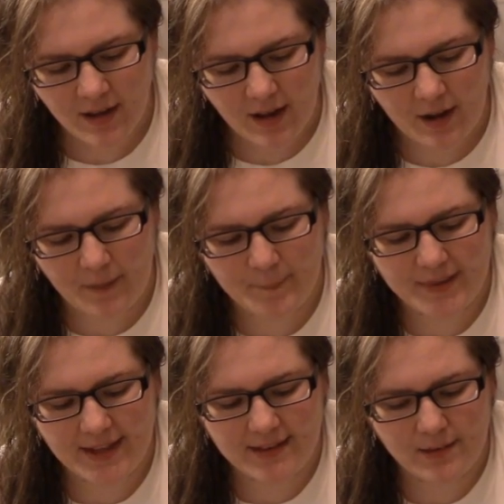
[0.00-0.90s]

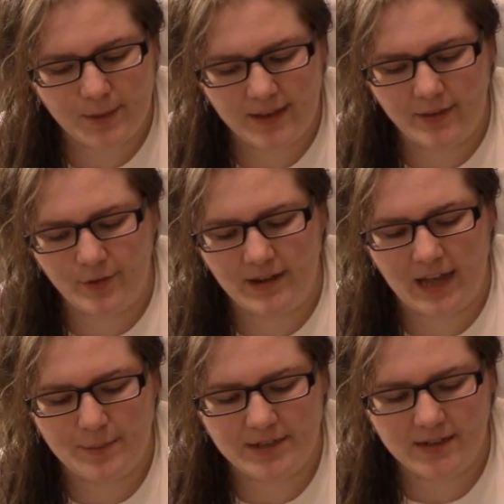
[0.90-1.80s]
But that depends on
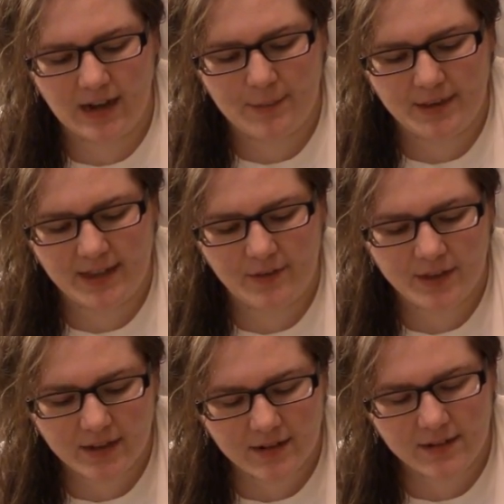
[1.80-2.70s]
how much time I give
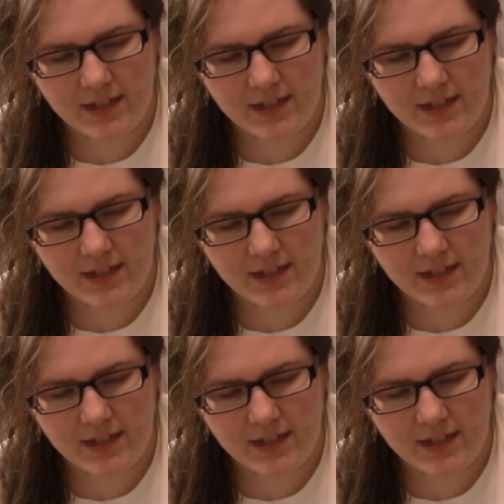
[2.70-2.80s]
it